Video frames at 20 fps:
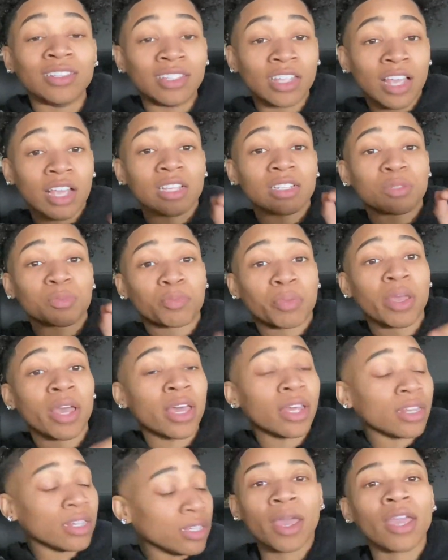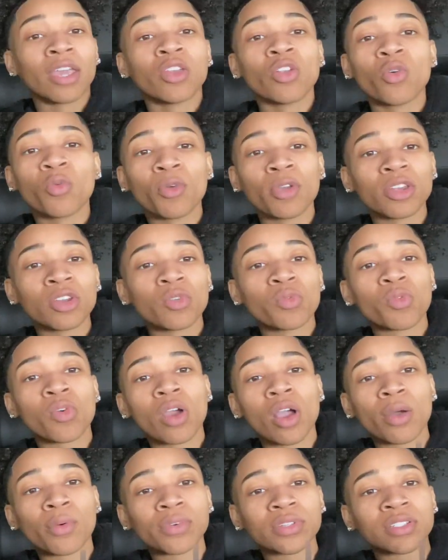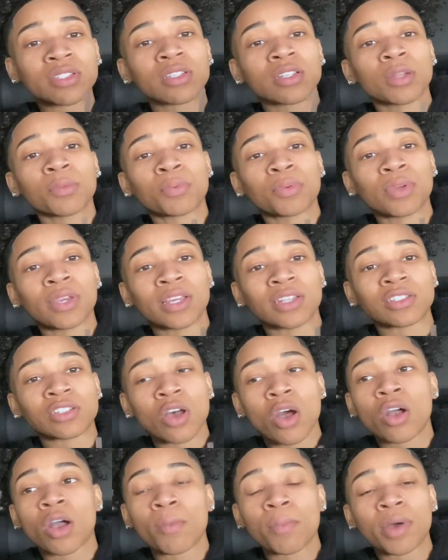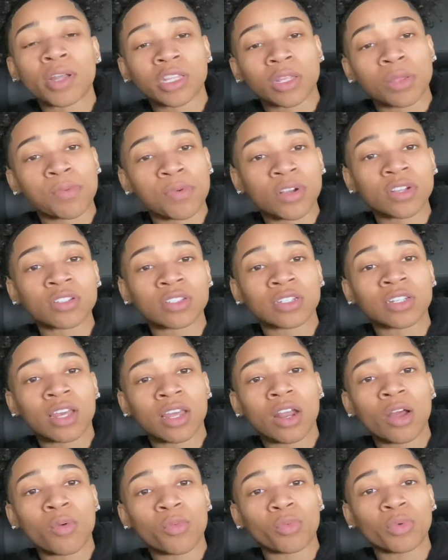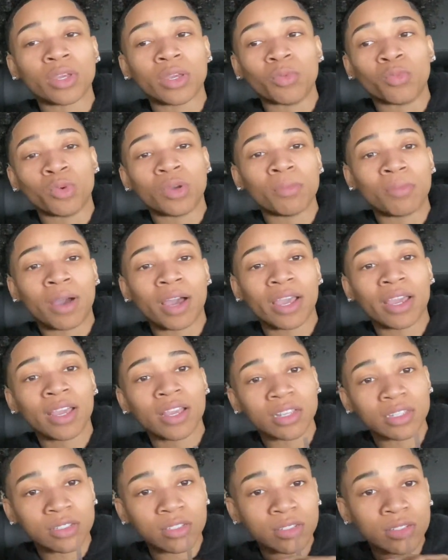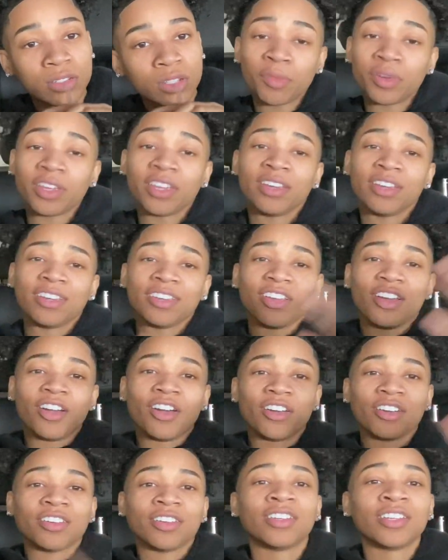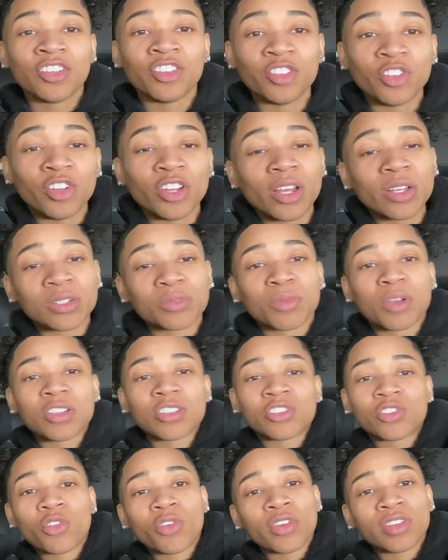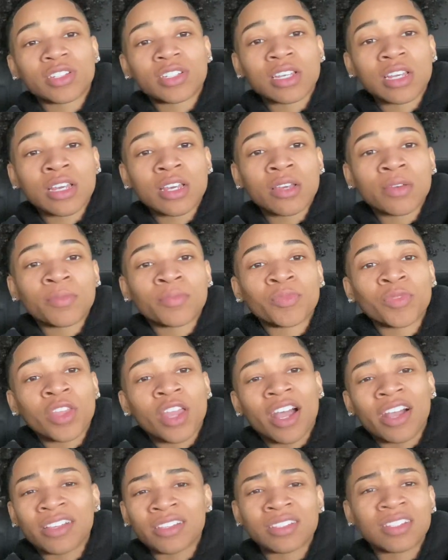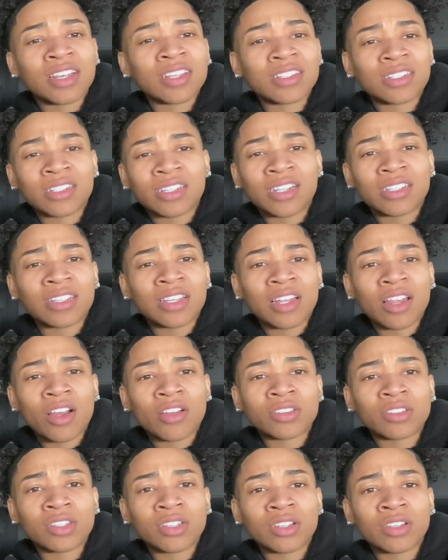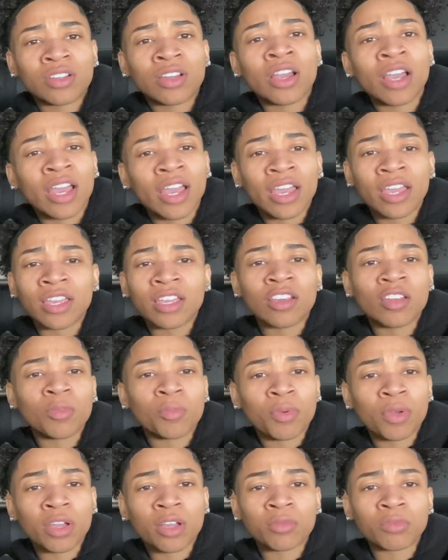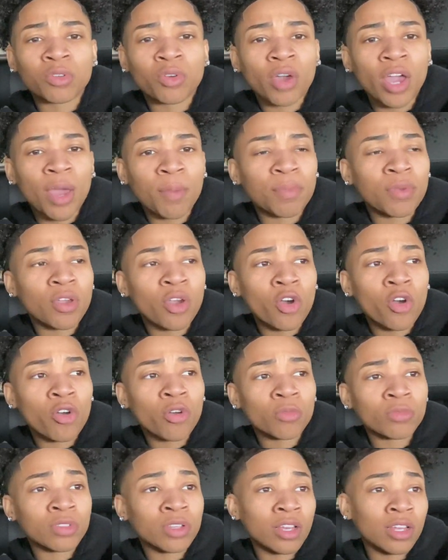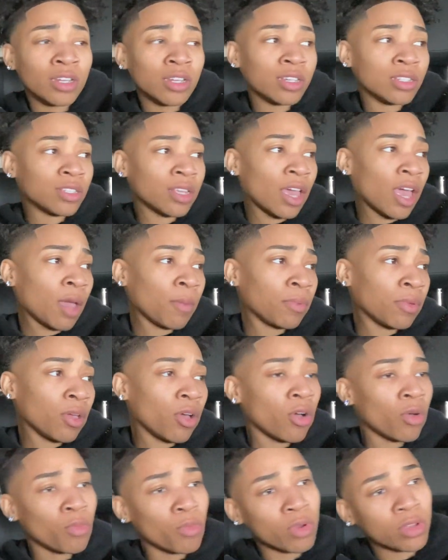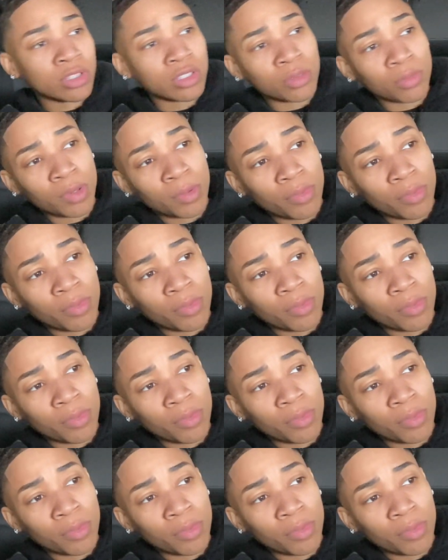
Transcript: That's petty. Ain't no way in the world I would sit up here and talk about the person that I'm with with my ex. But yeah, y'all. You know, that's my story time. I just had to let that out there. I ain't here to break up no happy homes unless the happy home wants to be